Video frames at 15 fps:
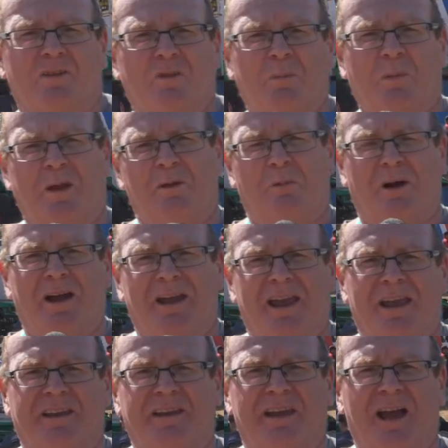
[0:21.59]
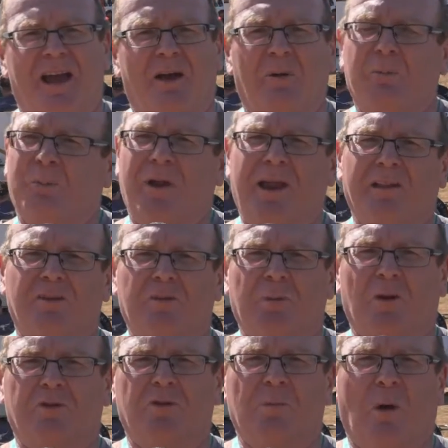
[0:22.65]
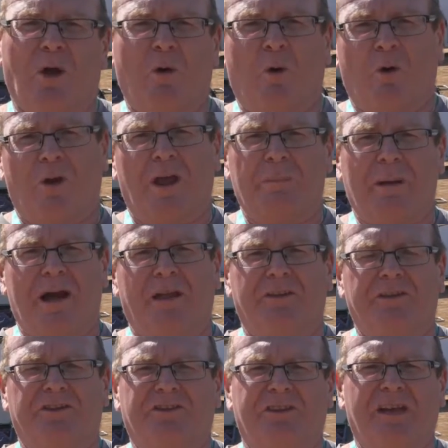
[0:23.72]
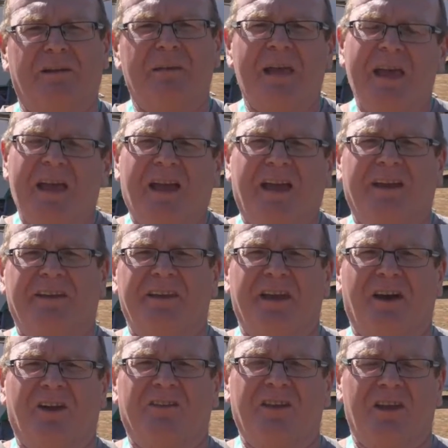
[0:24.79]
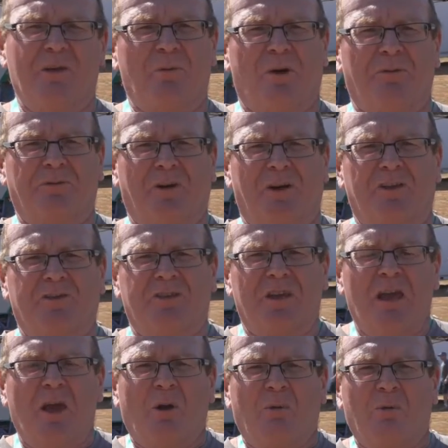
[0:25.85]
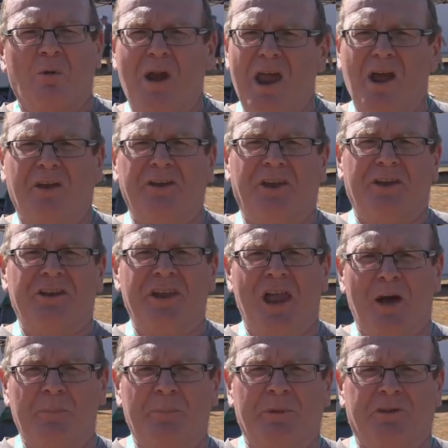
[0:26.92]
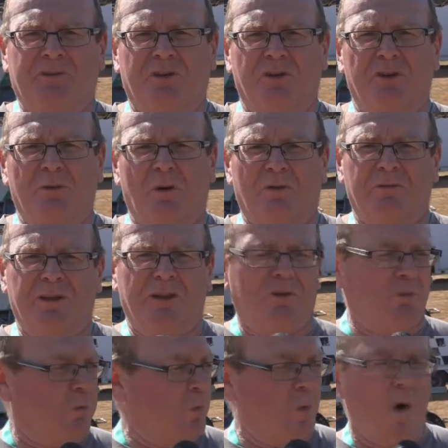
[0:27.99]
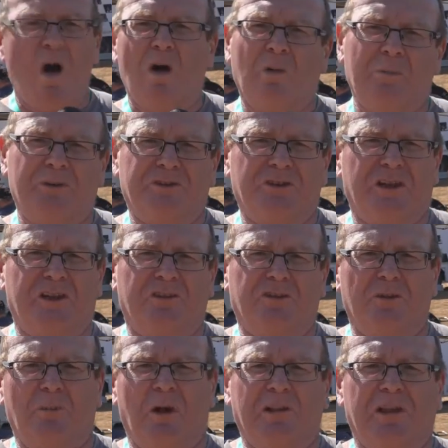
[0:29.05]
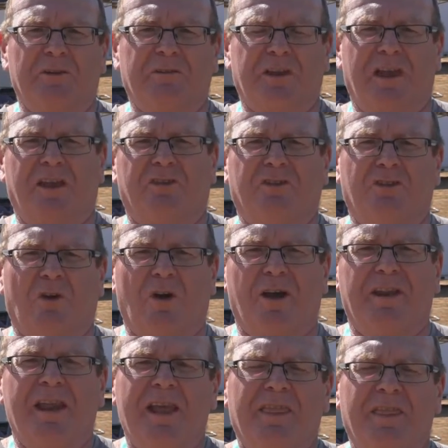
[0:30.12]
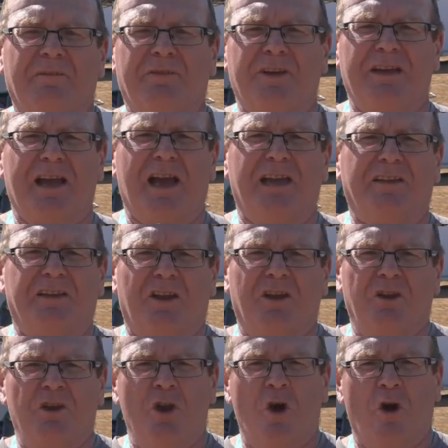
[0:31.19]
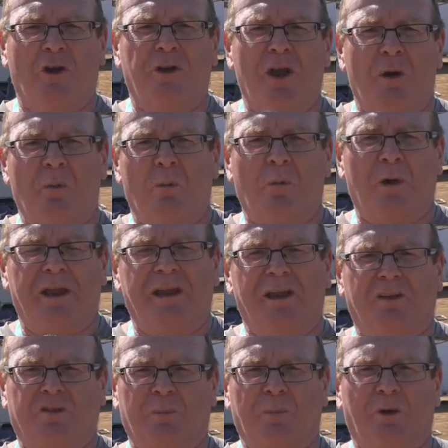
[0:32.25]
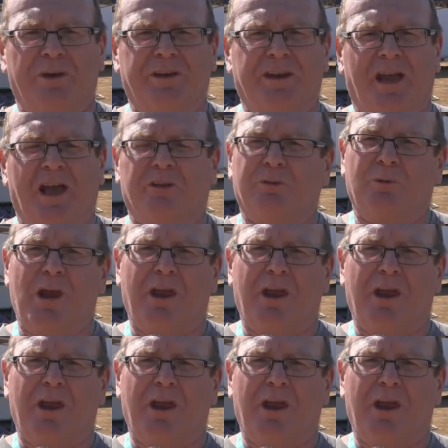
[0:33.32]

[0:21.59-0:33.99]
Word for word: Speedway and uh, proudly sponsored by Autobarn this year. And uh, I tell you what, folks, round number two of these wild machines to my left hand side, the V8 non wing sprint cars.